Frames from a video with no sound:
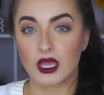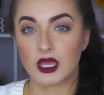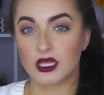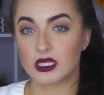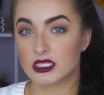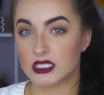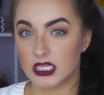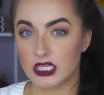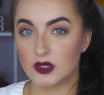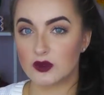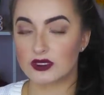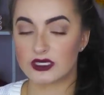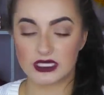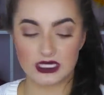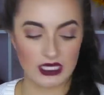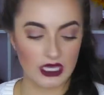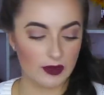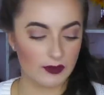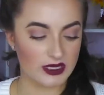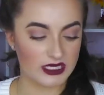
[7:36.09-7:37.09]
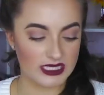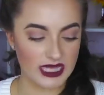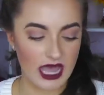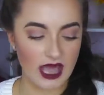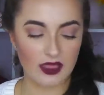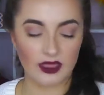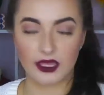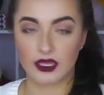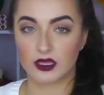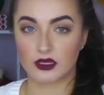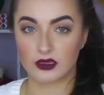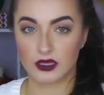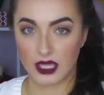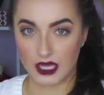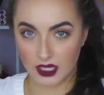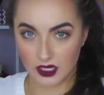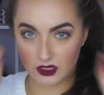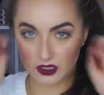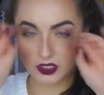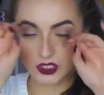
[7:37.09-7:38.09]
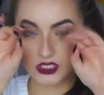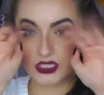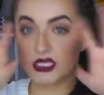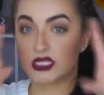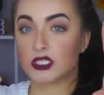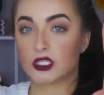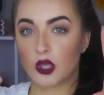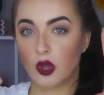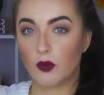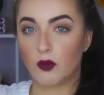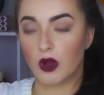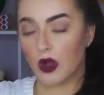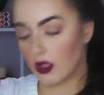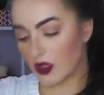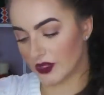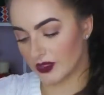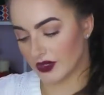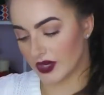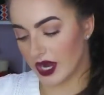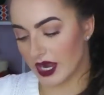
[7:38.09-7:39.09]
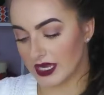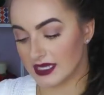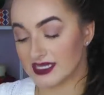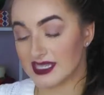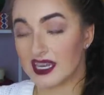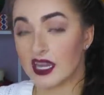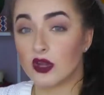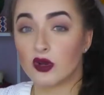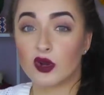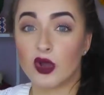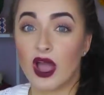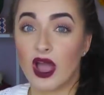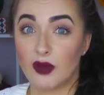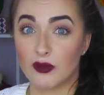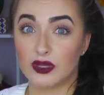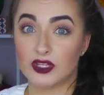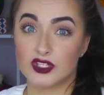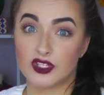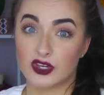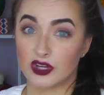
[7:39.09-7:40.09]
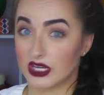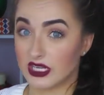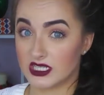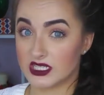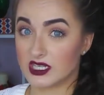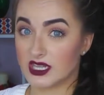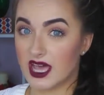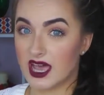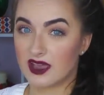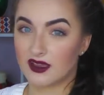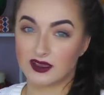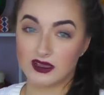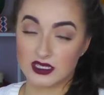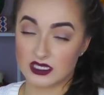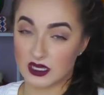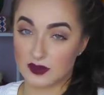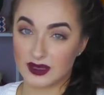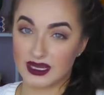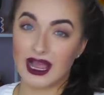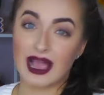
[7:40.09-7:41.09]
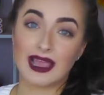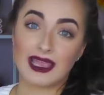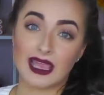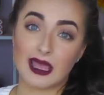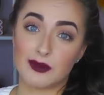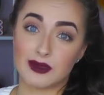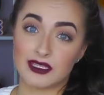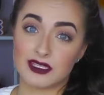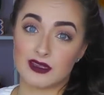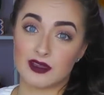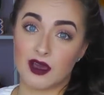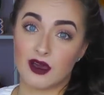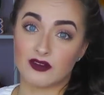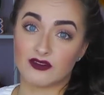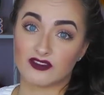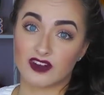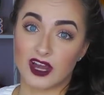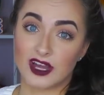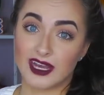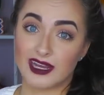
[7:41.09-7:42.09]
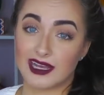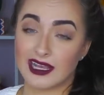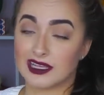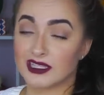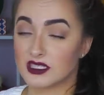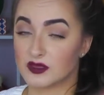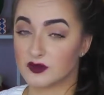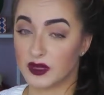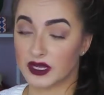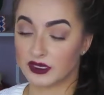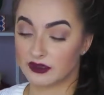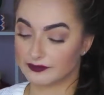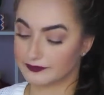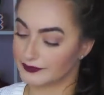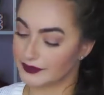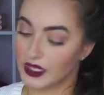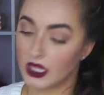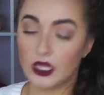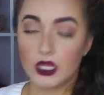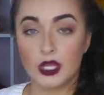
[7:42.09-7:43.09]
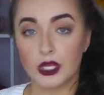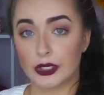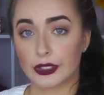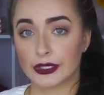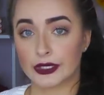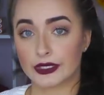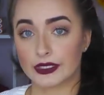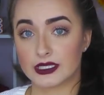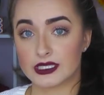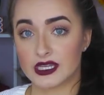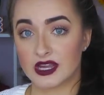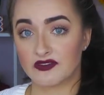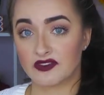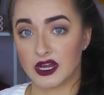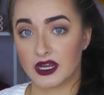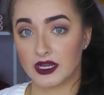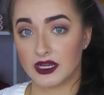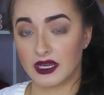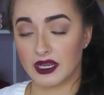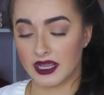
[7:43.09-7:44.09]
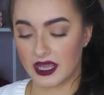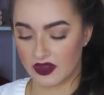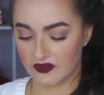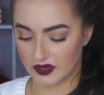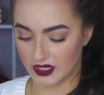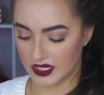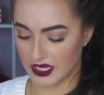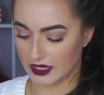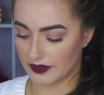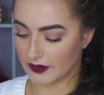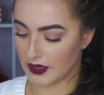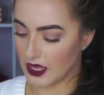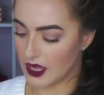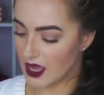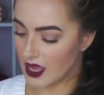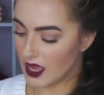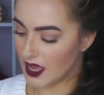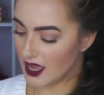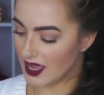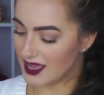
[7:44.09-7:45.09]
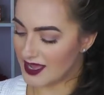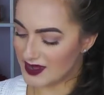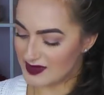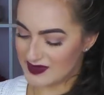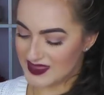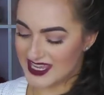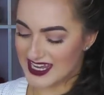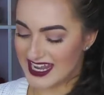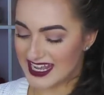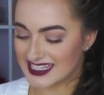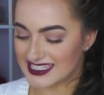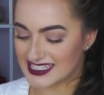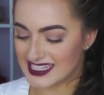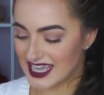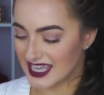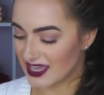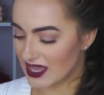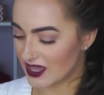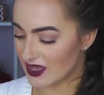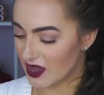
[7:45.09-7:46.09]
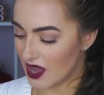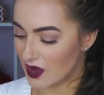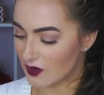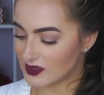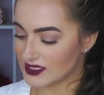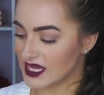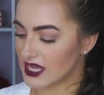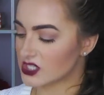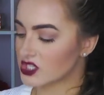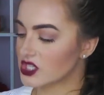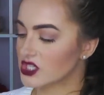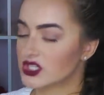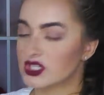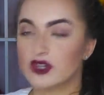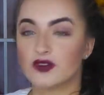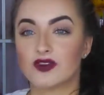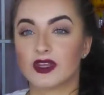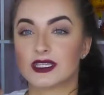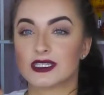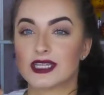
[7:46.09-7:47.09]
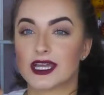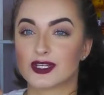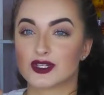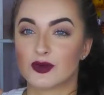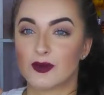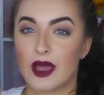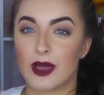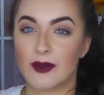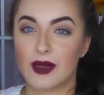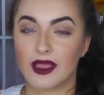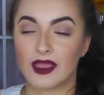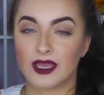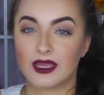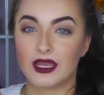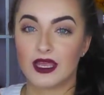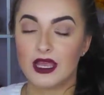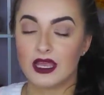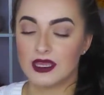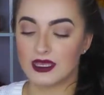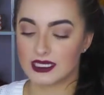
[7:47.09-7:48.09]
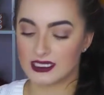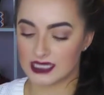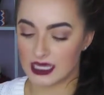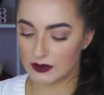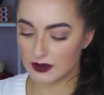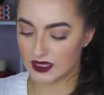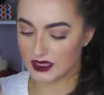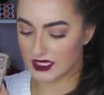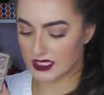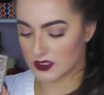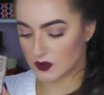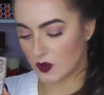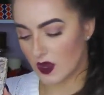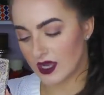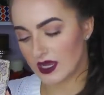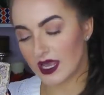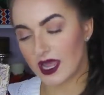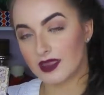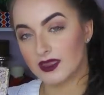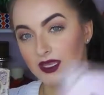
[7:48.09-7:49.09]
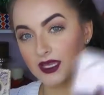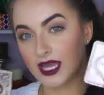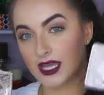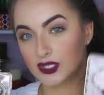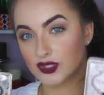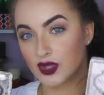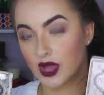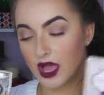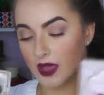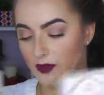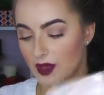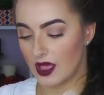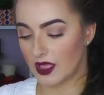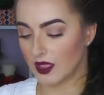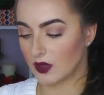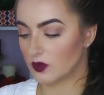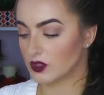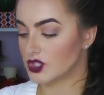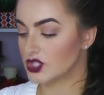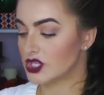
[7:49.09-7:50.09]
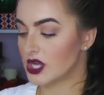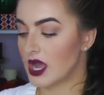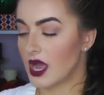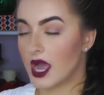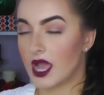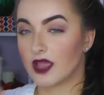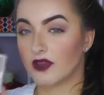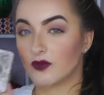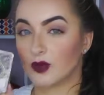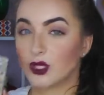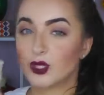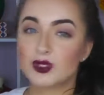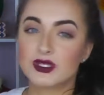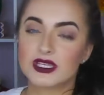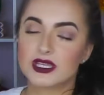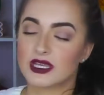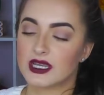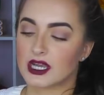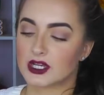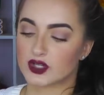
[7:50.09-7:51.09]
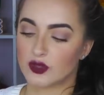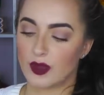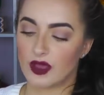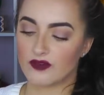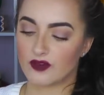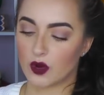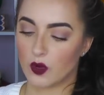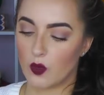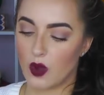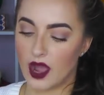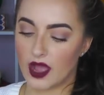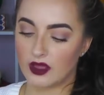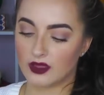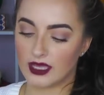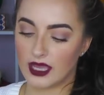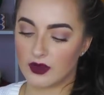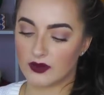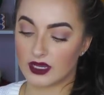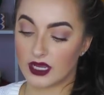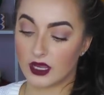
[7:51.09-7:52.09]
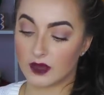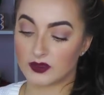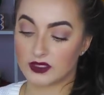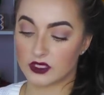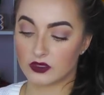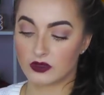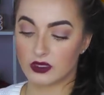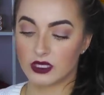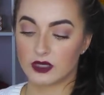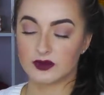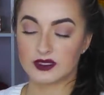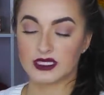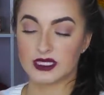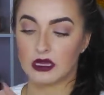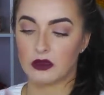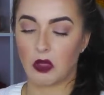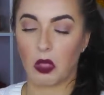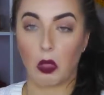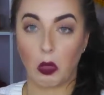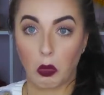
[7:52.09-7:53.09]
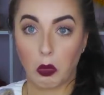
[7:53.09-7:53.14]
continuously a metallic like disco ball on your eyes, and I don't know how much you're into that, because I mean I am into that on Friday nights, but girl, it's not Friday night every night. The next thing I got was actually the Too Faced Natural Matte Palette. They sent me this one and the Natural Eye Palette, which I've been using the Natural Matte for a while now, and I absolutely obsess